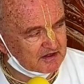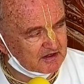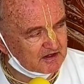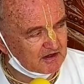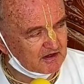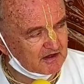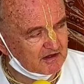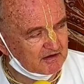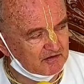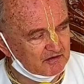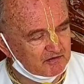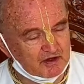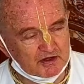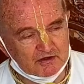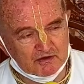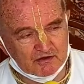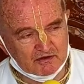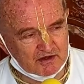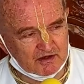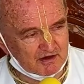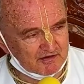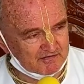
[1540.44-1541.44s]
we don't
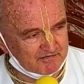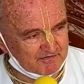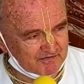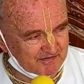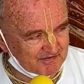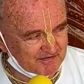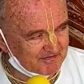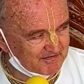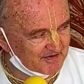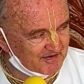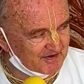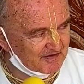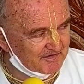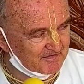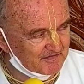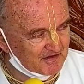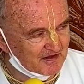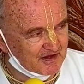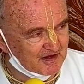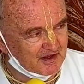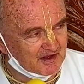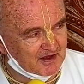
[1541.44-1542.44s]
have.
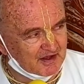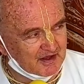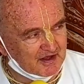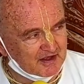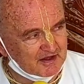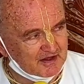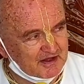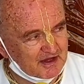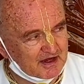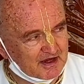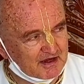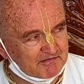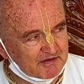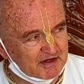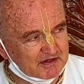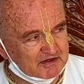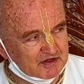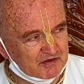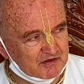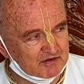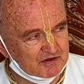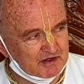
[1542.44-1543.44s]
They have
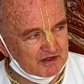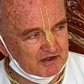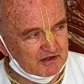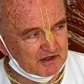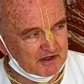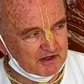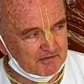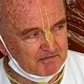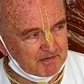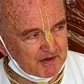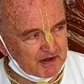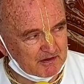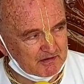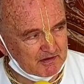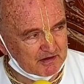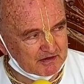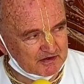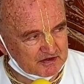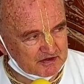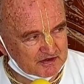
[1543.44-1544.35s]
extraordinary powers.